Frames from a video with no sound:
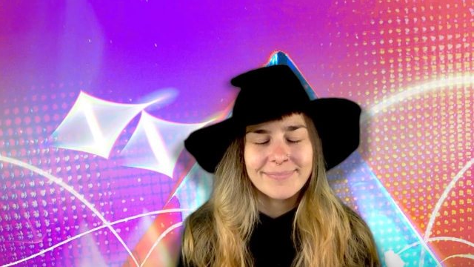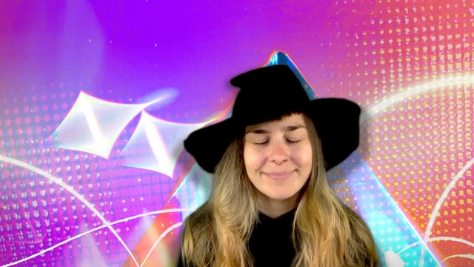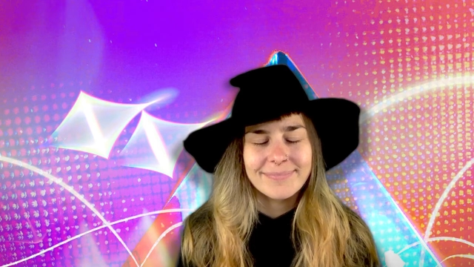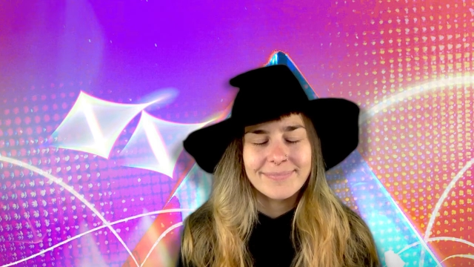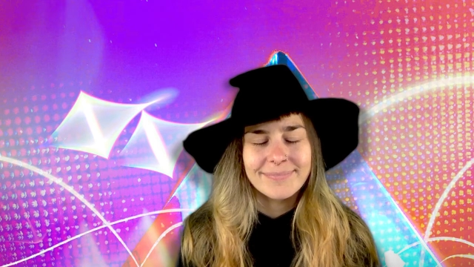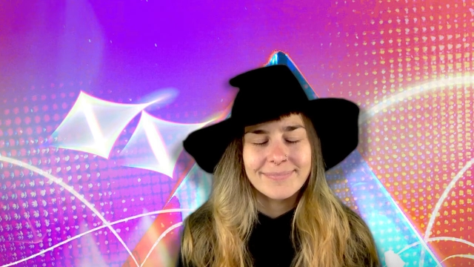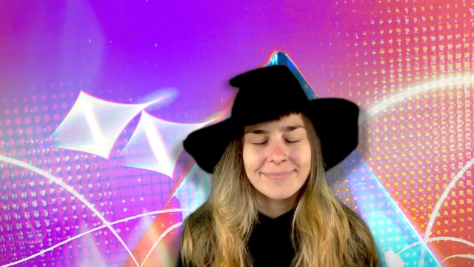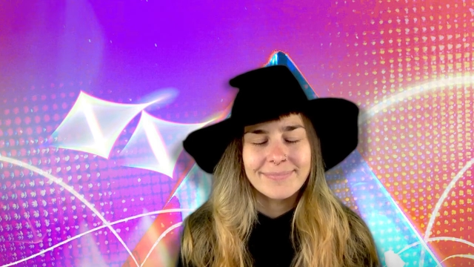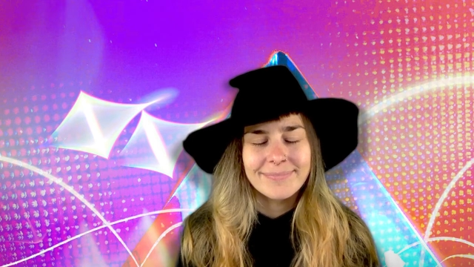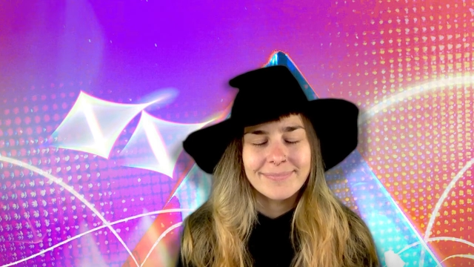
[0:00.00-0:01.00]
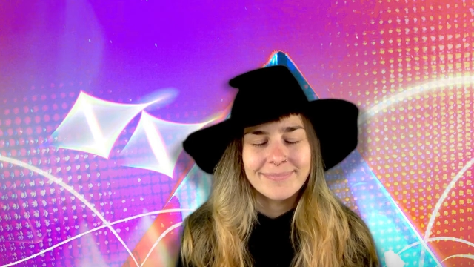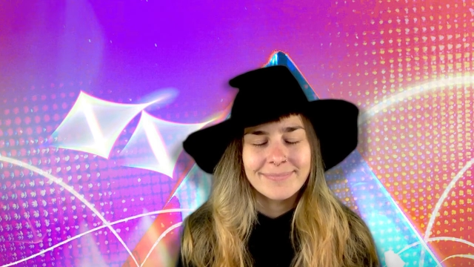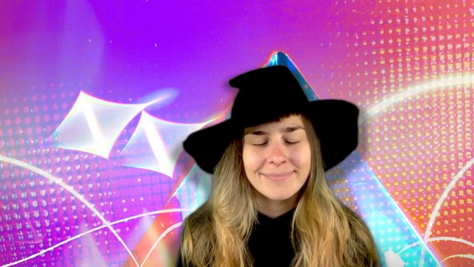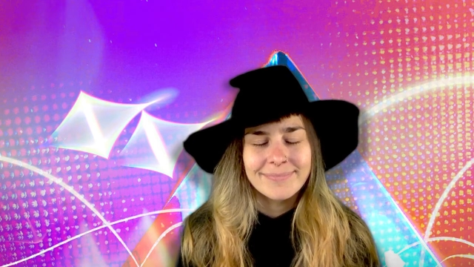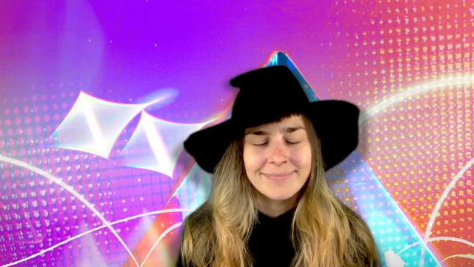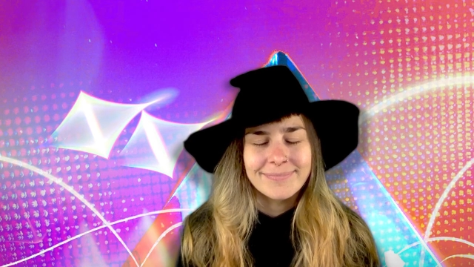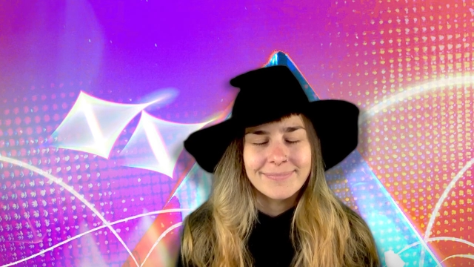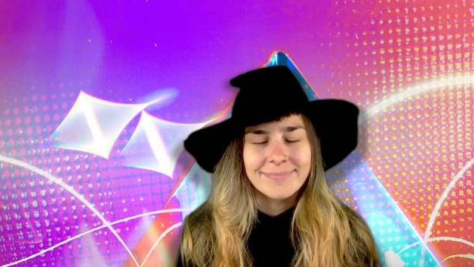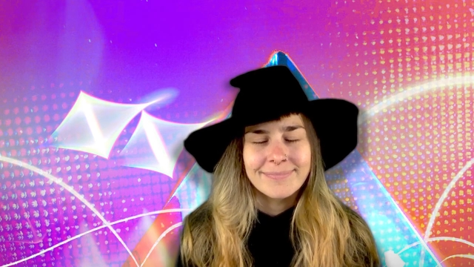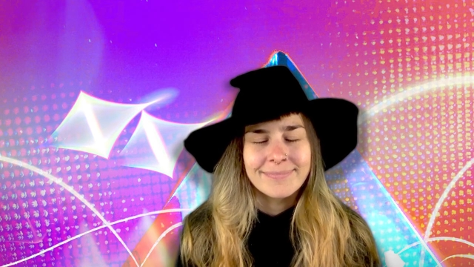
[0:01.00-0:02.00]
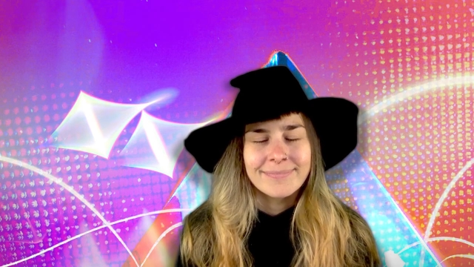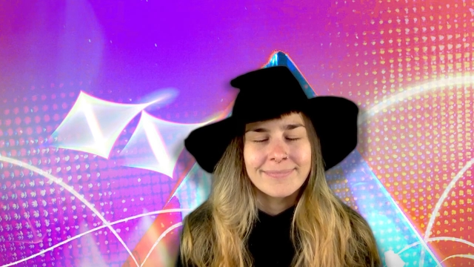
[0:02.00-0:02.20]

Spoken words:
Nothing is said.